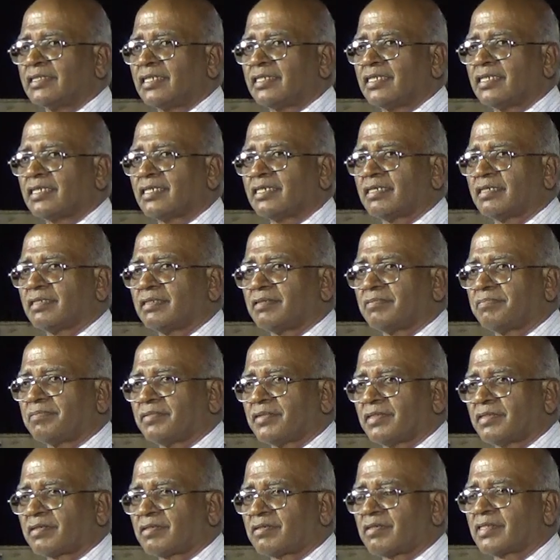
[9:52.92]

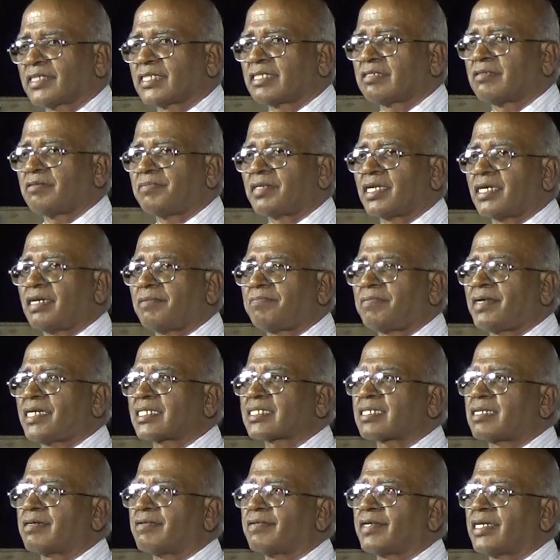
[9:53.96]
Rohith Vemula
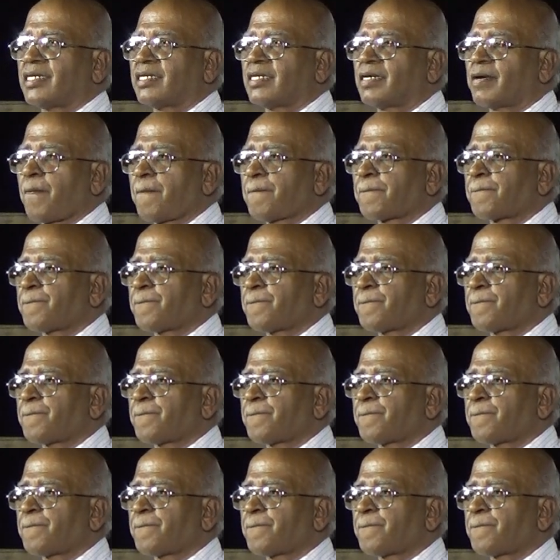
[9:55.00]
passed away,